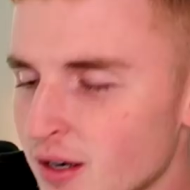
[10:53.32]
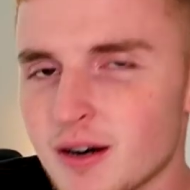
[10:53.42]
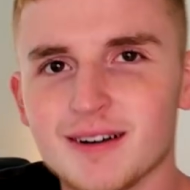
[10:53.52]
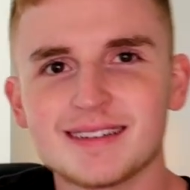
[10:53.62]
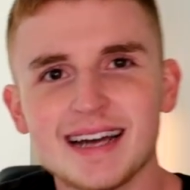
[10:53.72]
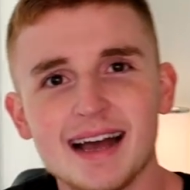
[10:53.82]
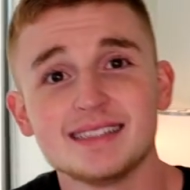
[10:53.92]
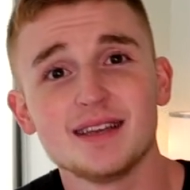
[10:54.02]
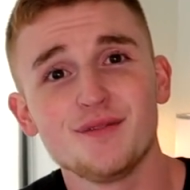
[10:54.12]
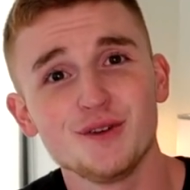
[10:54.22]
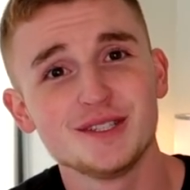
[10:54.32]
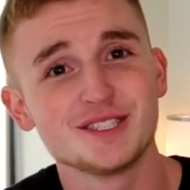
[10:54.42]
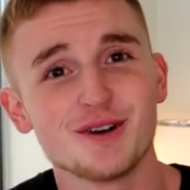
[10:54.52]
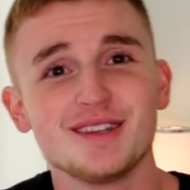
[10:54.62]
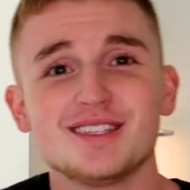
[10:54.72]
it. Oh, guys, if you
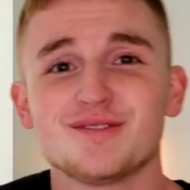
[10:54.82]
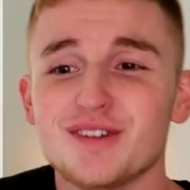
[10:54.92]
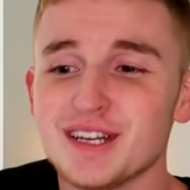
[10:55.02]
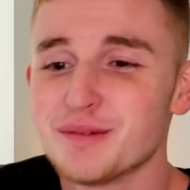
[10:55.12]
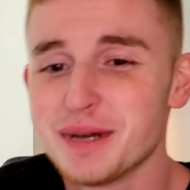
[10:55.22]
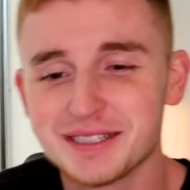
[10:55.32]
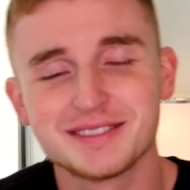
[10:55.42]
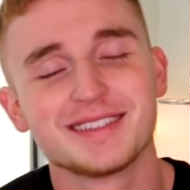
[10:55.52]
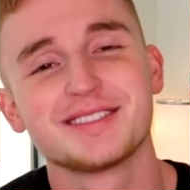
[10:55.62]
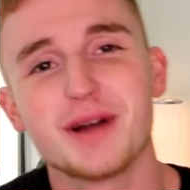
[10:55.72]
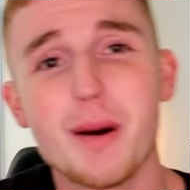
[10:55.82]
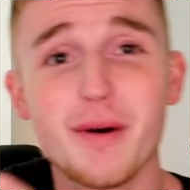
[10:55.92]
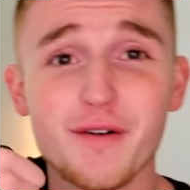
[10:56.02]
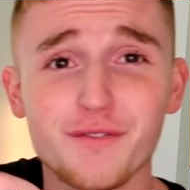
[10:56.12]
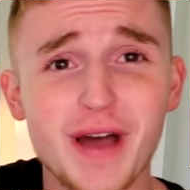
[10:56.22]
enjoyed this video, make sure to
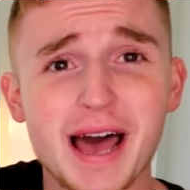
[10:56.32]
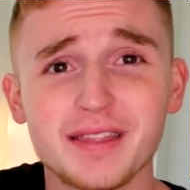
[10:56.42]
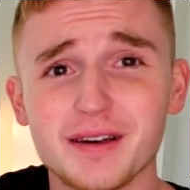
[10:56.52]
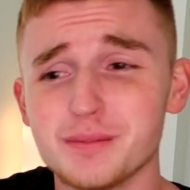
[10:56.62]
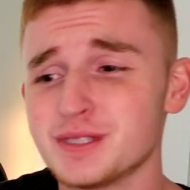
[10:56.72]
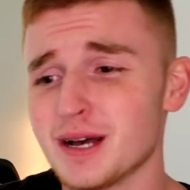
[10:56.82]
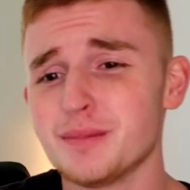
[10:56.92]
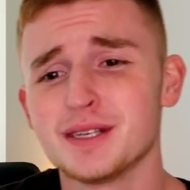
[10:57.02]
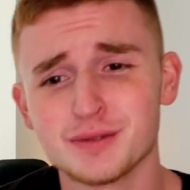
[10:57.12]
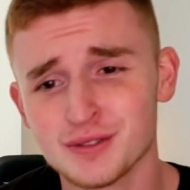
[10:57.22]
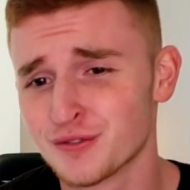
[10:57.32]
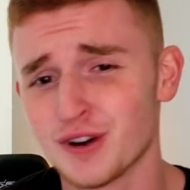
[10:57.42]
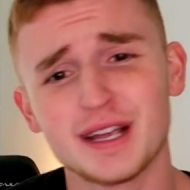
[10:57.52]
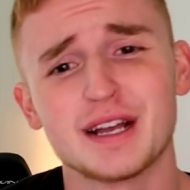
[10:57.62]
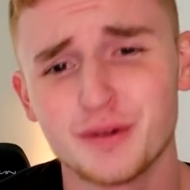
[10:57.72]
drop a fat thumbs up. This was
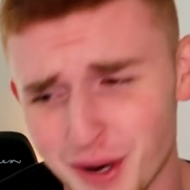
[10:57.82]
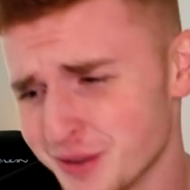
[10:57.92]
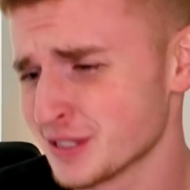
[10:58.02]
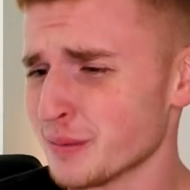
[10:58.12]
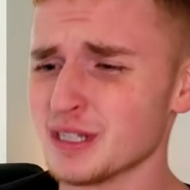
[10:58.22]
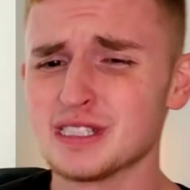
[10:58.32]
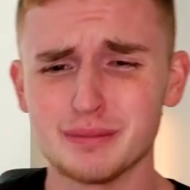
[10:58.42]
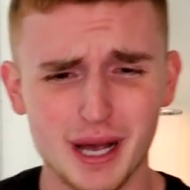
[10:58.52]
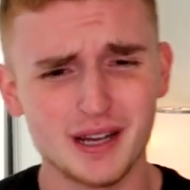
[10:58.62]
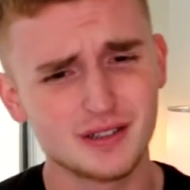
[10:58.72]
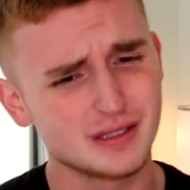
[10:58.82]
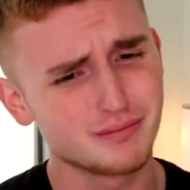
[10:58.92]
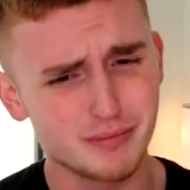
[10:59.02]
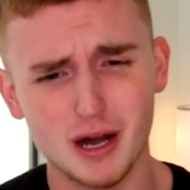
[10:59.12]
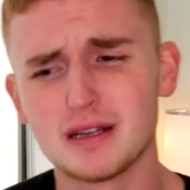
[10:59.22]
freaking gross. So many spiders
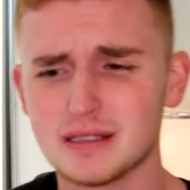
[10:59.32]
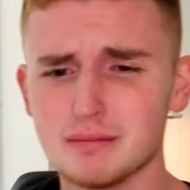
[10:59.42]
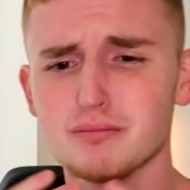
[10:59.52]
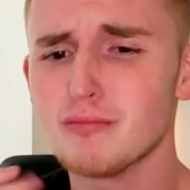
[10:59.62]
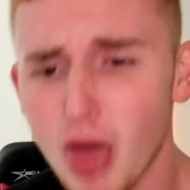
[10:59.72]
and bugs and...